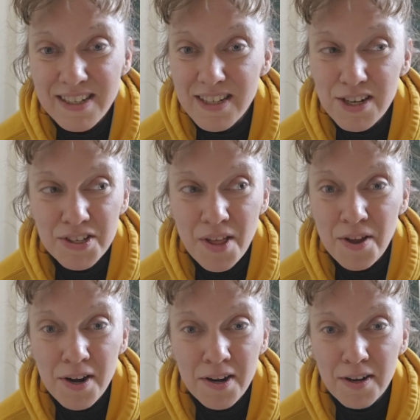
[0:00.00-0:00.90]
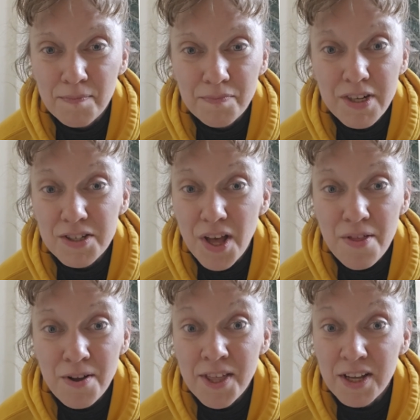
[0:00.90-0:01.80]
there's other
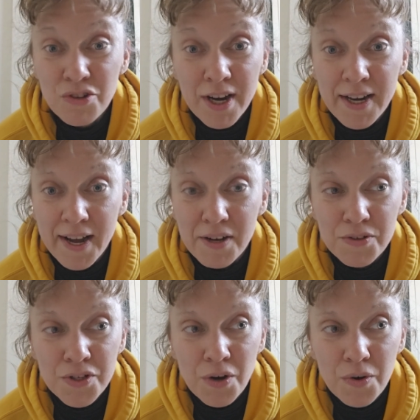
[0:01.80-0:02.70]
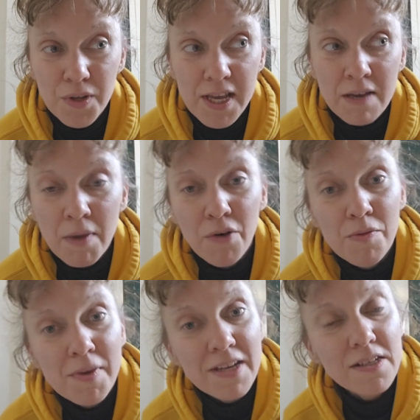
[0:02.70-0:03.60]
things right now, so he can mate
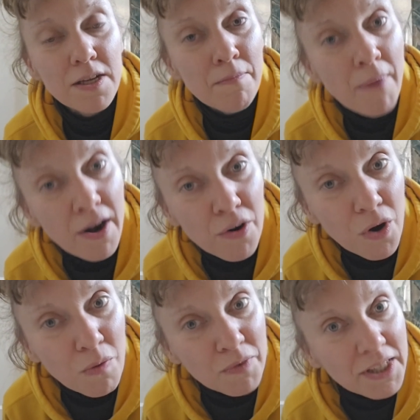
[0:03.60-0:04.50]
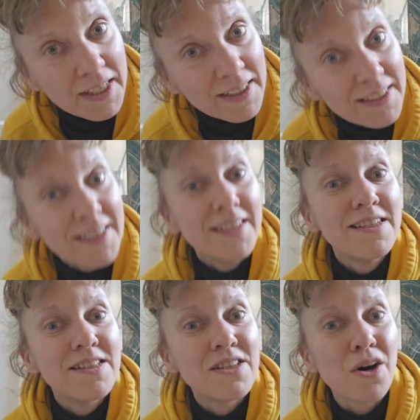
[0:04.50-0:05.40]
with me tomorrow, hopefully.
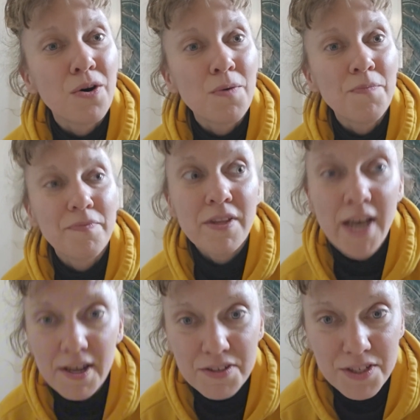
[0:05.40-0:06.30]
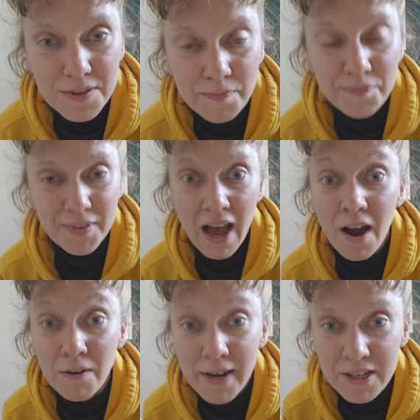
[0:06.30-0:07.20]
So yes.
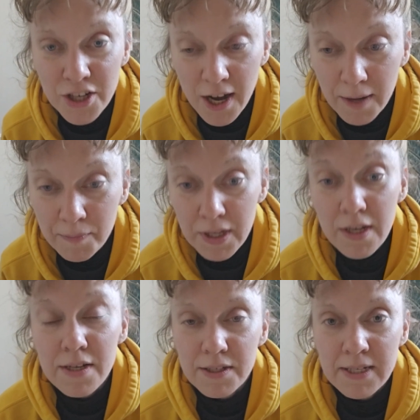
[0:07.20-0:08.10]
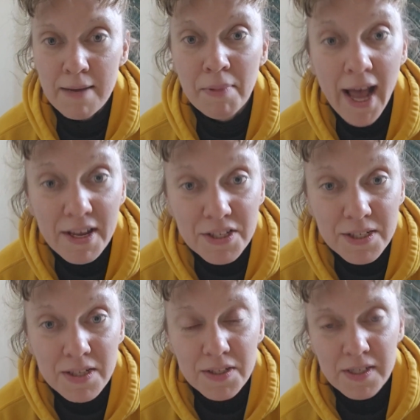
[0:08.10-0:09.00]
All right, y'all. Stay
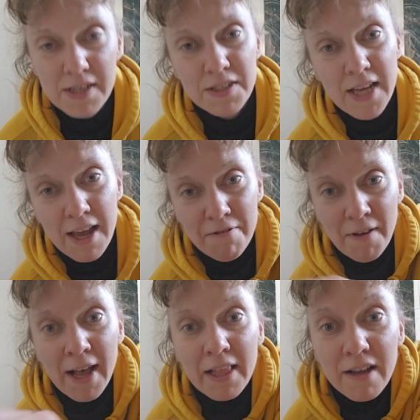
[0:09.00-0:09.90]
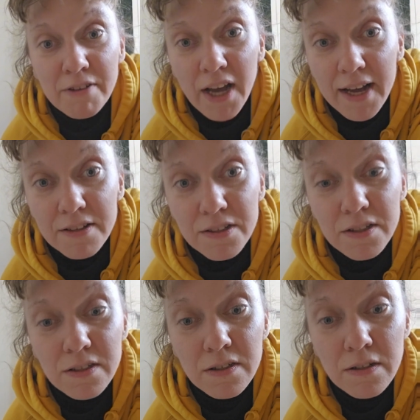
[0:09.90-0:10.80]
blessed, stay safe. I love you guys.